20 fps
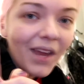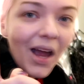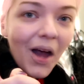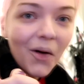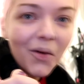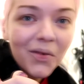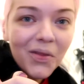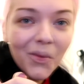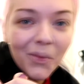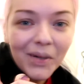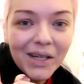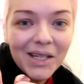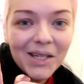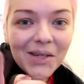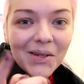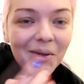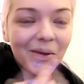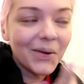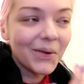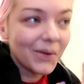
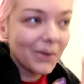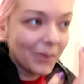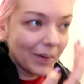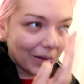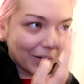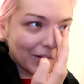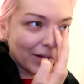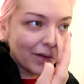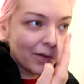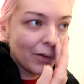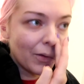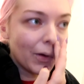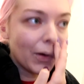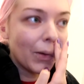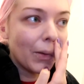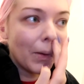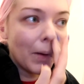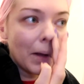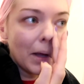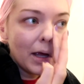Oh my god, that's so
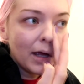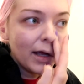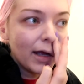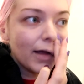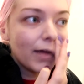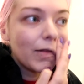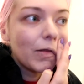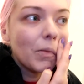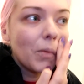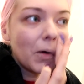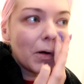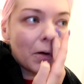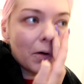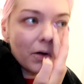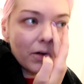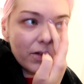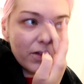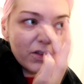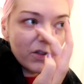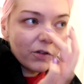cool. Someone
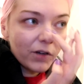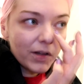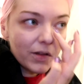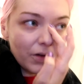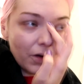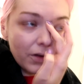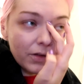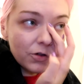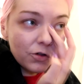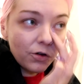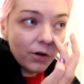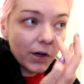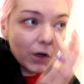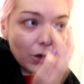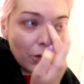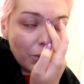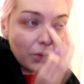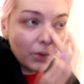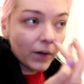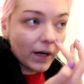across the street's got the tree
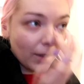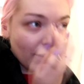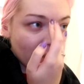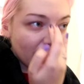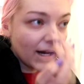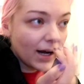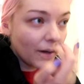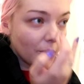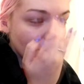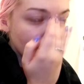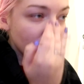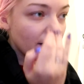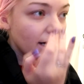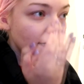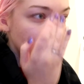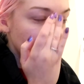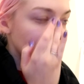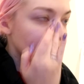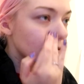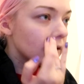up. When I went
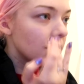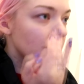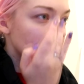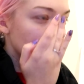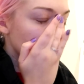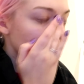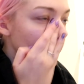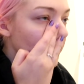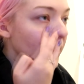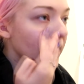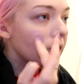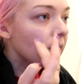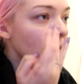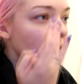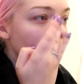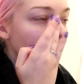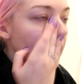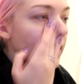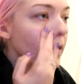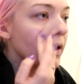outside yesterday to the bin,
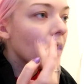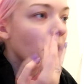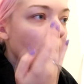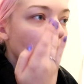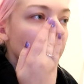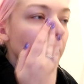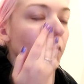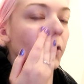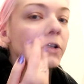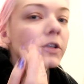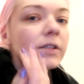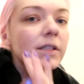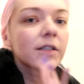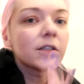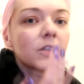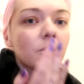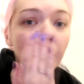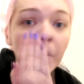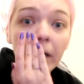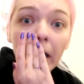I noticed that
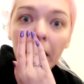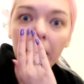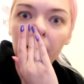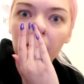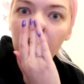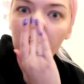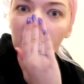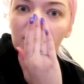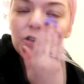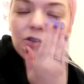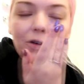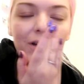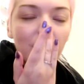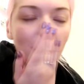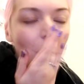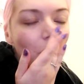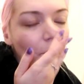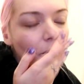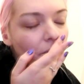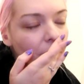someone had their tree
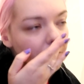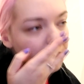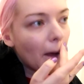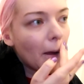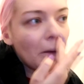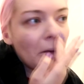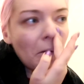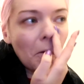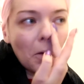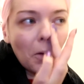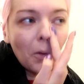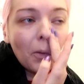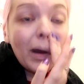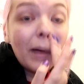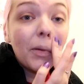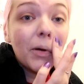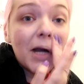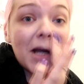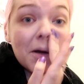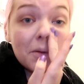up. So we're
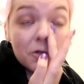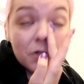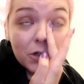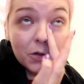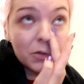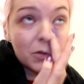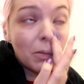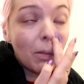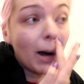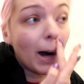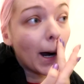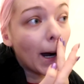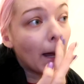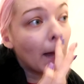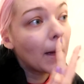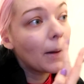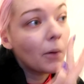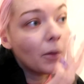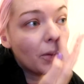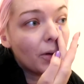putting our tree up
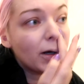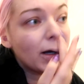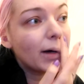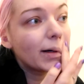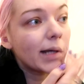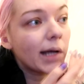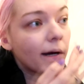tomorrow, we're putting our